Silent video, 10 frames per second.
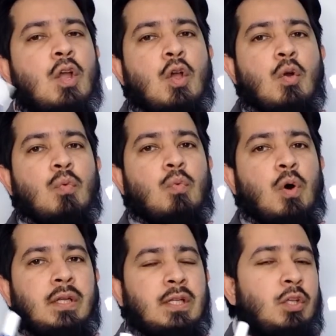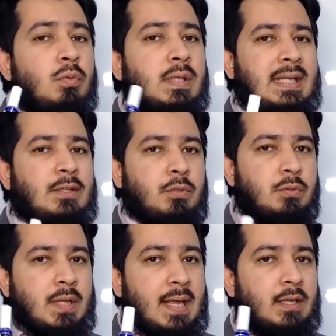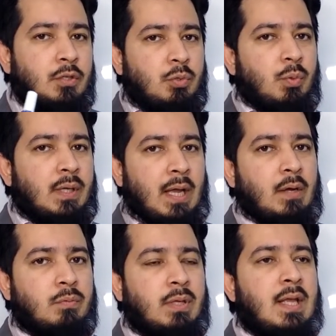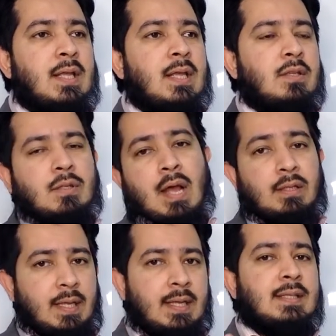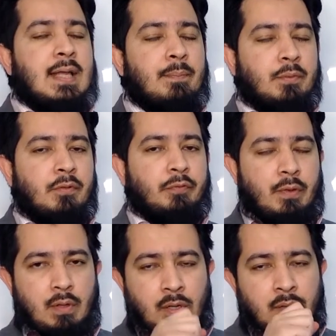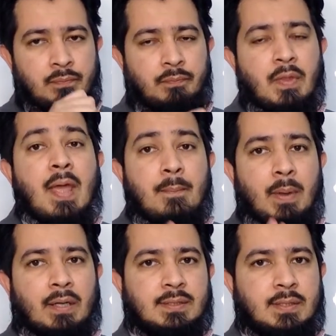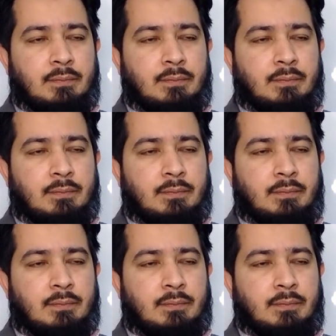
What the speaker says: What you need to take into account is, I'll take example of Pakistan.